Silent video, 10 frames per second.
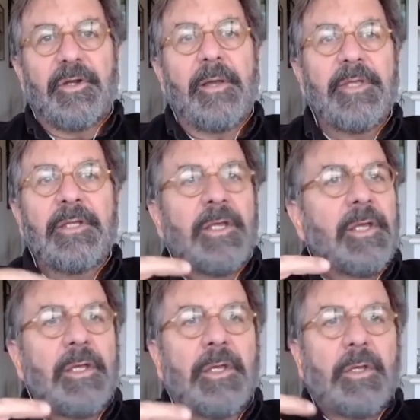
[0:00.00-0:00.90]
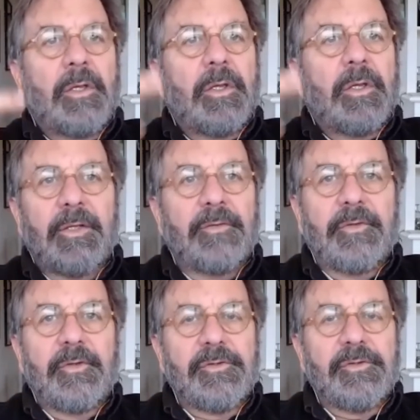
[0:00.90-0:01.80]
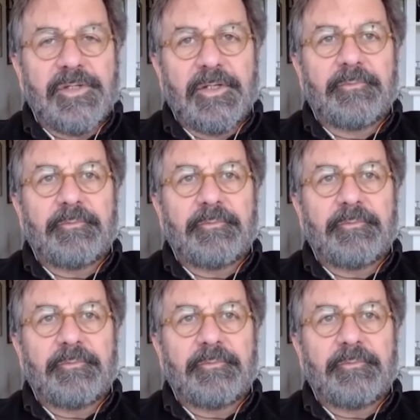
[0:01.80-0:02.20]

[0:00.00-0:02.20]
I mean, there's a